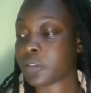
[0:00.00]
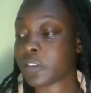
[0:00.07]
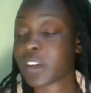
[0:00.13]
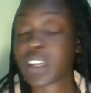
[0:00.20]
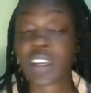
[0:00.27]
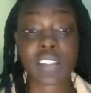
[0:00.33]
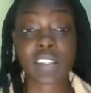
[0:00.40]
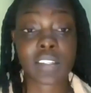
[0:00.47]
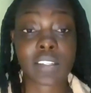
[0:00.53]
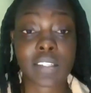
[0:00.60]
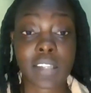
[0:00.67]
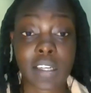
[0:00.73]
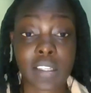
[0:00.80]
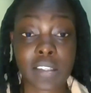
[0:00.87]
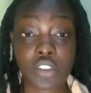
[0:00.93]
figures and
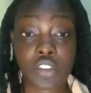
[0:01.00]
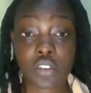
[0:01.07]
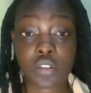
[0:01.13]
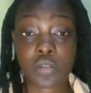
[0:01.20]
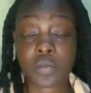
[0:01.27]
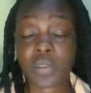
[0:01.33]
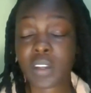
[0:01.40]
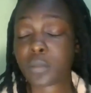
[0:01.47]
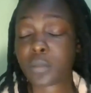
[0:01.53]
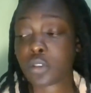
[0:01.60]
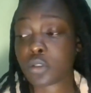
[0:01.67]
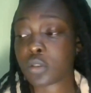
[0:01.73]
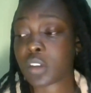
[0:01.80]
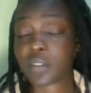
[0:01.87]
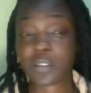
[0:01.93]
stats just to be able to
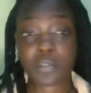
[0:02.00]
give,